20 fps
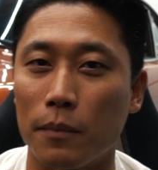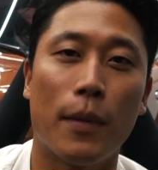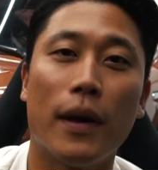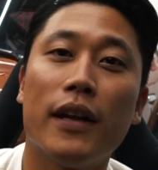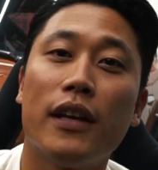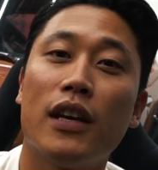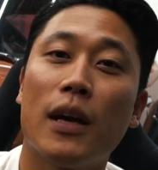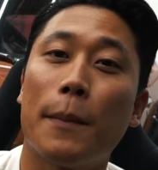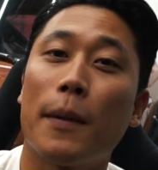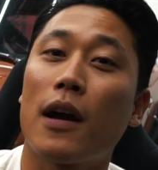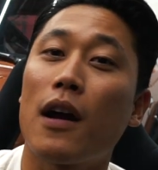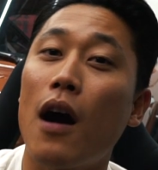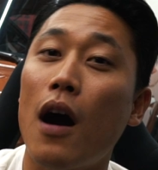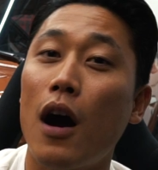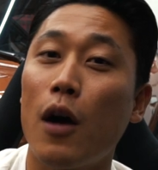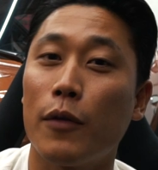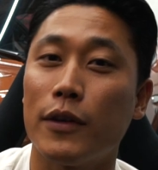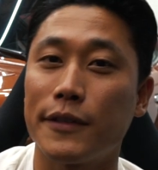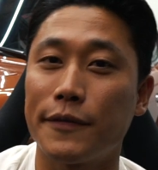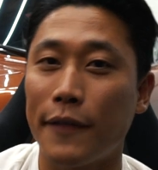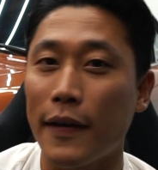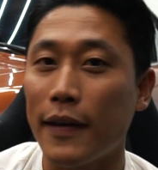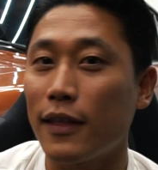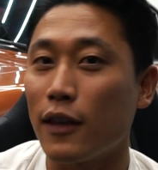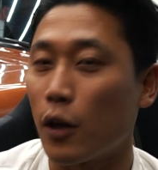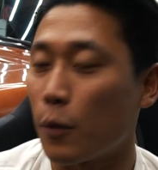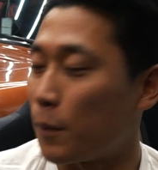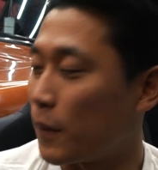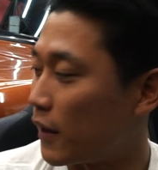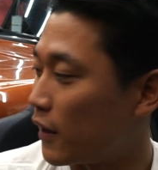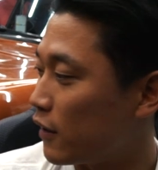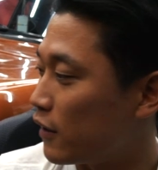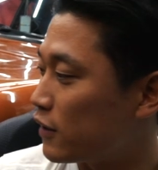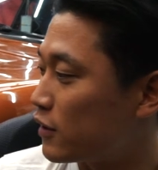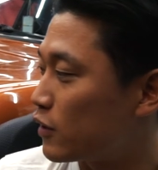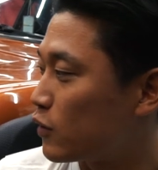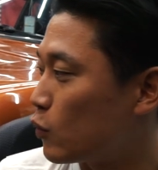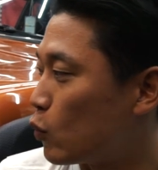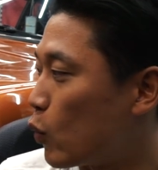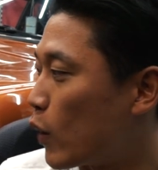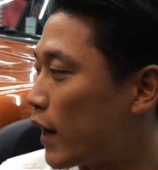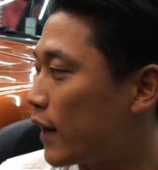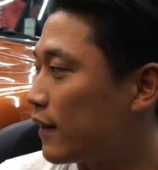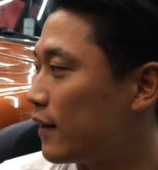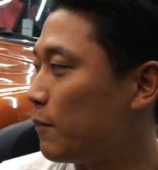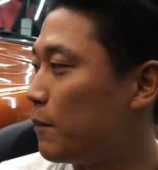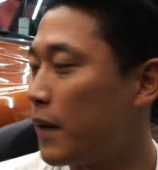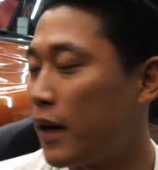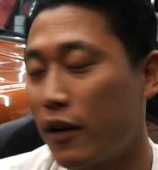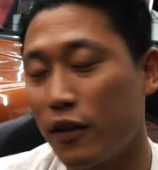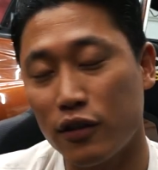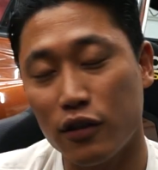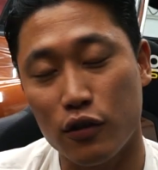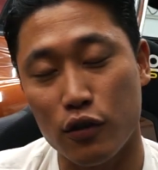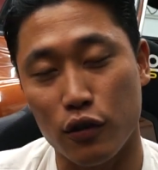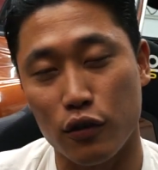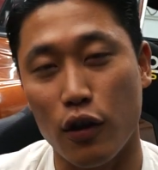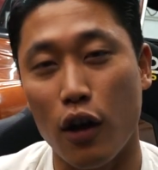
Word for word: But if you have a car with fender mirrors where the mirrors do